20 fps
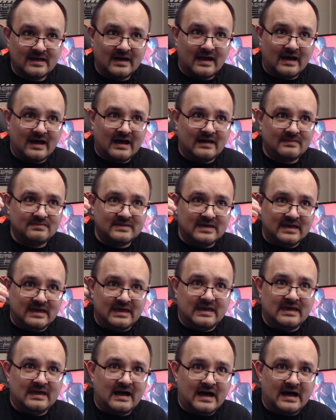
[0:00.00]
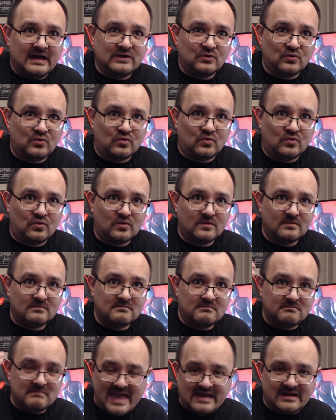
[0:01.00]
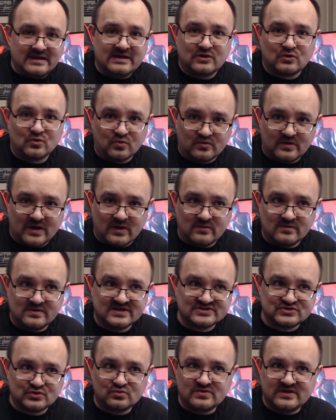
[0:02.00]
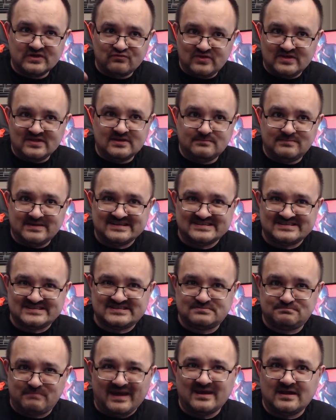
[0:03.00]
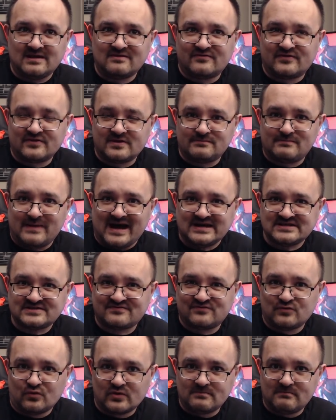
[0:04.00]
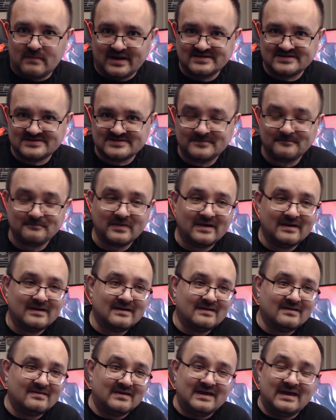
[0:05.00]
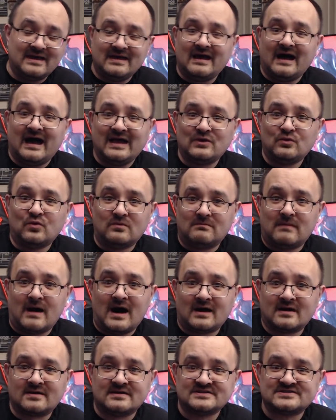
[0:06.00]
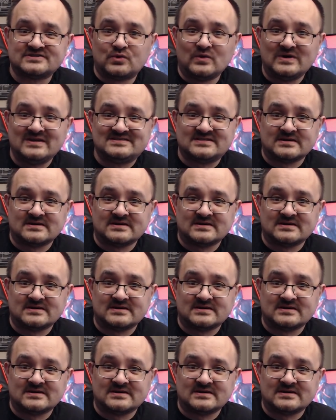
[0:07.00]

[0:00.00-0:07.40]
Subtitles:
And the AIO merry-go-round has only really been spinning for the past 4 months. The AIO market's going to